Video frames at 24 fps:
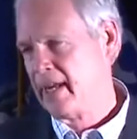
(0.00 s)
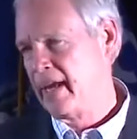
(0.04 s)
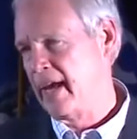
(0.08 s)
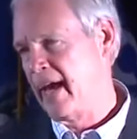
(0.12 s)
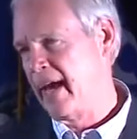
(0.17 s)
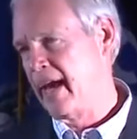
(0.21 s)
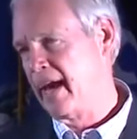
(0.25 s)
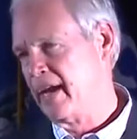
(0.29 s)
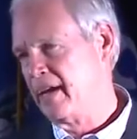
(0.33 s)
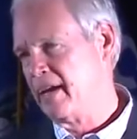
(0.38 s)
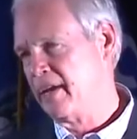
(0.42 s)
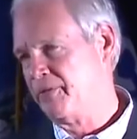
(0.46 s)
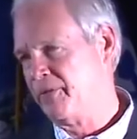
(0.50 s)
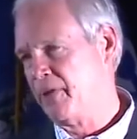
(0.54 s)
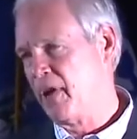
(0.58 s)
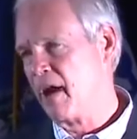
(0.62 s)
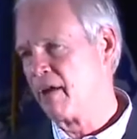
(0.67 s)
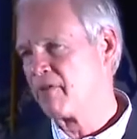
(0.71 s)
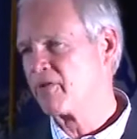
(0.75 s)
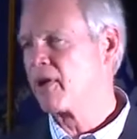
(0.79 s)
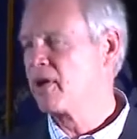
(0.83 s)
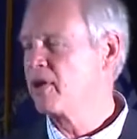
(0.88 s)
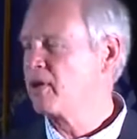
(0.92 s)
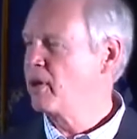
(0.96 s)
And if you,
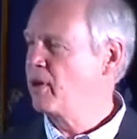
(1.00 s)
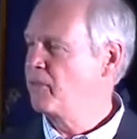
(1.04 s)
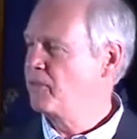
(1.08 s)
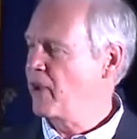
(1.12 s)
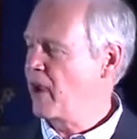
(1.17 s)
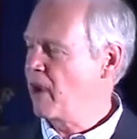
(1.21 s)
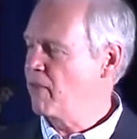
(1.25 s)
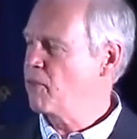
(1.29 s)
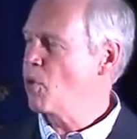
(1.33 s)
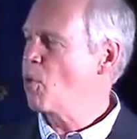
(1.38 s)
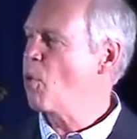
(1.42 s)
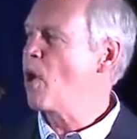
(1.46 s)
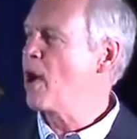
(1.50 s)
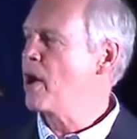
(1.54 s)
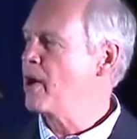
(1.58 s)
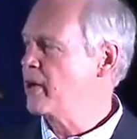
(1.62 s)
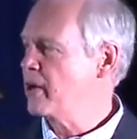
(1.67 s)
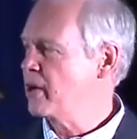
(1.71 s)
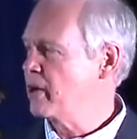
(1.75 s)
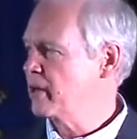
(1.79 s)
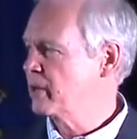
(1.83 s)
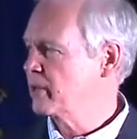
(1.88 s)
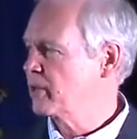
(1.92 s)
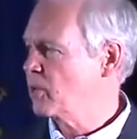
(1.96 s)
ever, if you ever
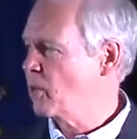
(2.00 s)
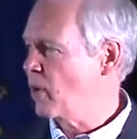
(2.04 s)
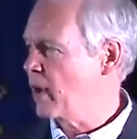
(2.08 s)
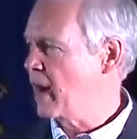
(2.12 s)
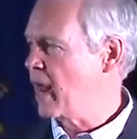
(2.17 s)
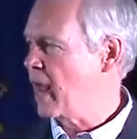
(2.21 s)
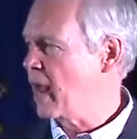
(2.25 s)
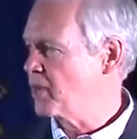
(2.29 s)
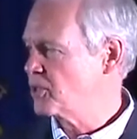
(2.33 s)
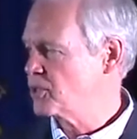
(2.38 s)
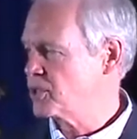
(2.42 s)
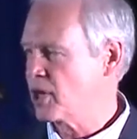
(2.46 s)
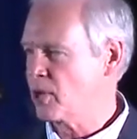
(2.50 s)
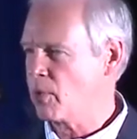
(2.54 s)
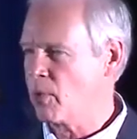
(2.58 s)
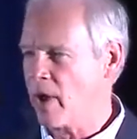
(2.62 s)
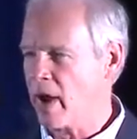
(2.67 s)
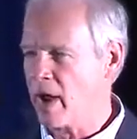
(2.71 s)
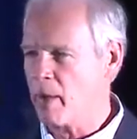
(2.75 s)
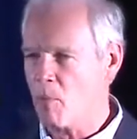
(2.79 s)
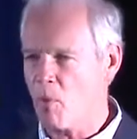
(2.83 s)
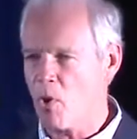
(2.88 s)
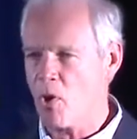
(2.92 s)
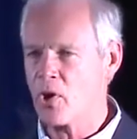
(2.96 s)
wonder, quite honestly,
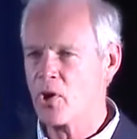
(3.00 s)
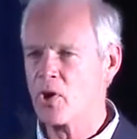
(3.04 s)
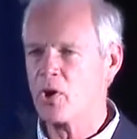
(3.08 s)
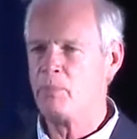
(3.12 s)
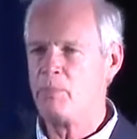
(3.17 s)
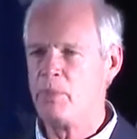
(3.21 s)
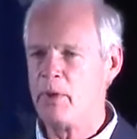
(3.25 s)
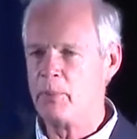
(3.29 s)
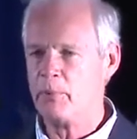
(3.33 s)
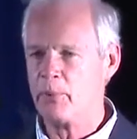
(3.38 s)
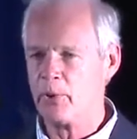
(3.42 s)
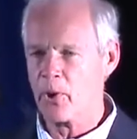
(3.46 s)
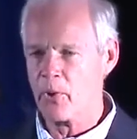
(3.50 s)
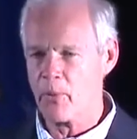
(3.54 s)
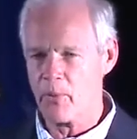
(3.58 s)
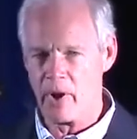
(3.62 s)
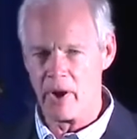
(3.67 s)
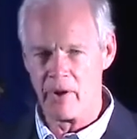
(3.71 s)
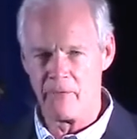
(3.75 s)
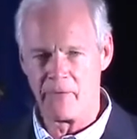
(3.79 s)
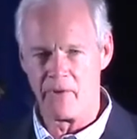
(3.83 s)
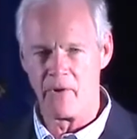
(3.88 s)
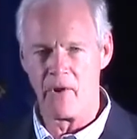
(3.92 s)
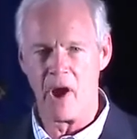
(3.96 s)
why more good people don't
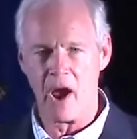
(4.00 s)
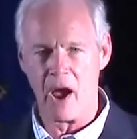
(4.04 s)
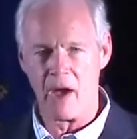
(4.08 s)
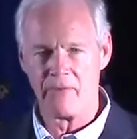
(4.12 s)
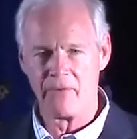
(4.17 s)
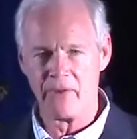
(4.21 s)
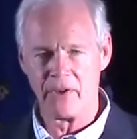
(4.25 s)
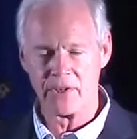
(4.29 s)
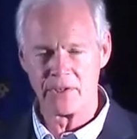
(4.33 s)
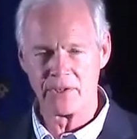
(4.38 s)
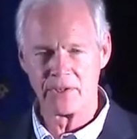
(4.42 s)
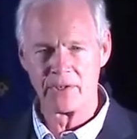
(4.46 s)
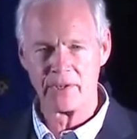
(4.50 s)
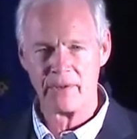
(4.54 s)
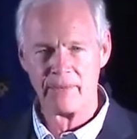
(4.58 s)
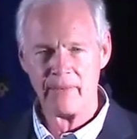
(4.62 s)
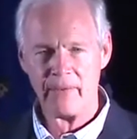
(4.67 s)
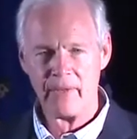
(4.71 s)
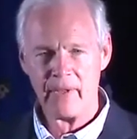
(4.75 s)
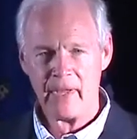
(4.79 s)
run for office,